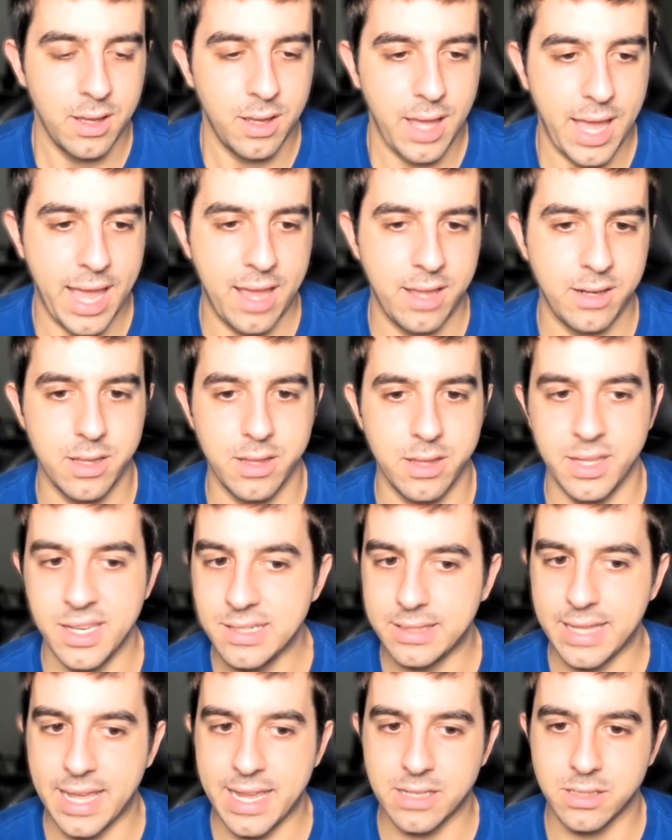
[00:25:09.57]
And these
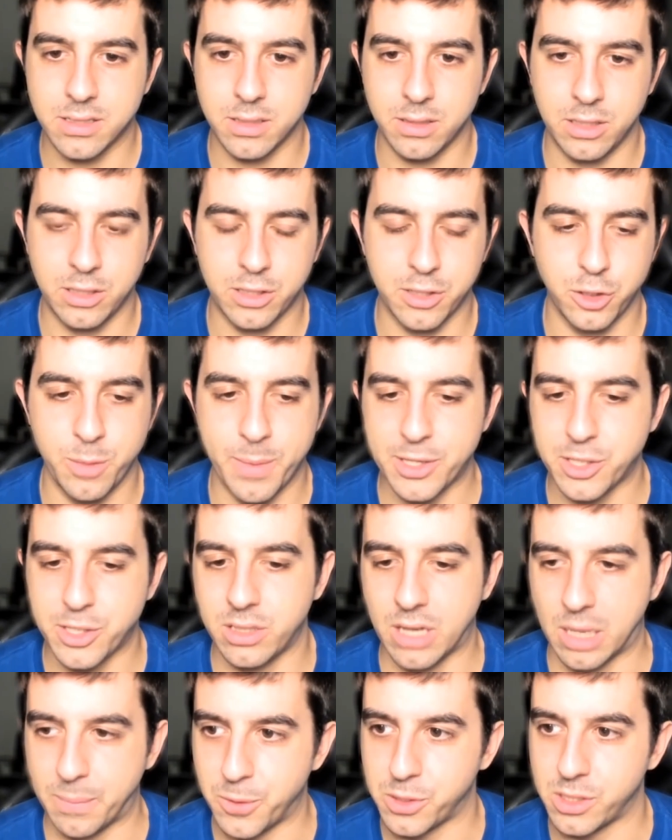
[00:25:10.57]
days, because you mentioned
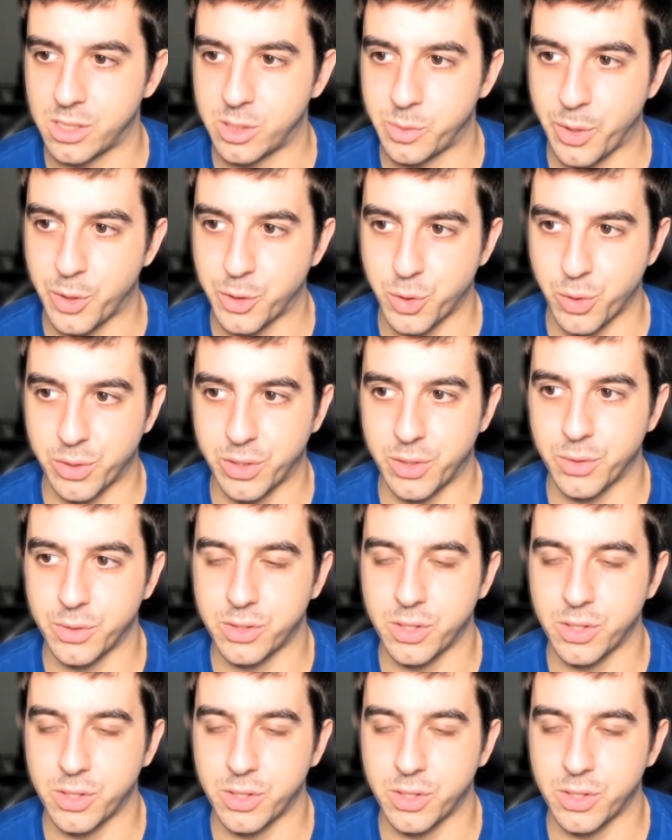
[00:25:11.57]
numbers as well, Jordo.